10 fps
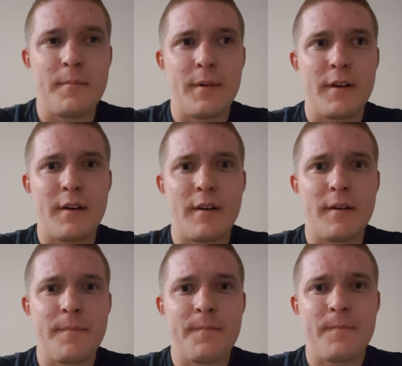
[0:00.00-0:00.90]
But
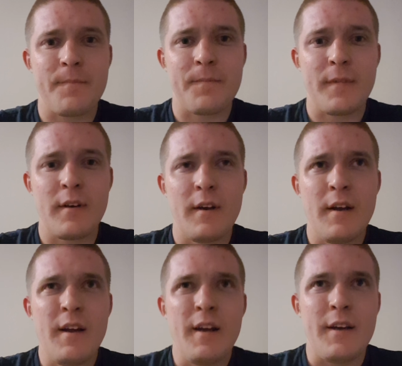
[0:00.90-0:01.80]

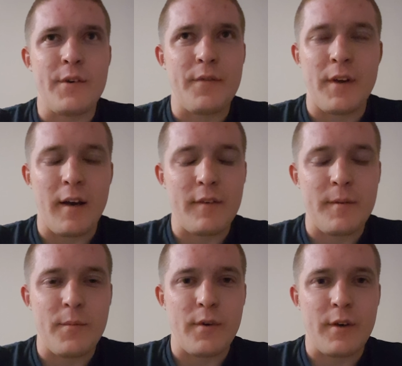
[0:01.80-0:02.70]
if you have any
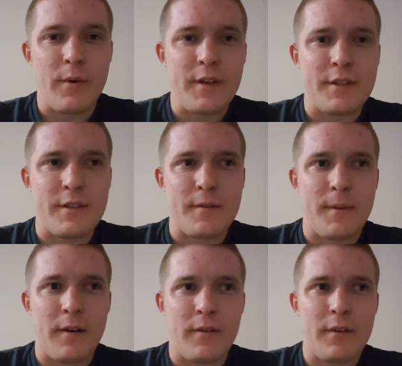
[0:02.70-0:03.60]
more questions
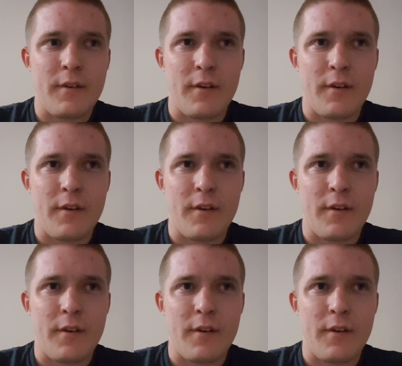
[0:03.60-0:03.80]
about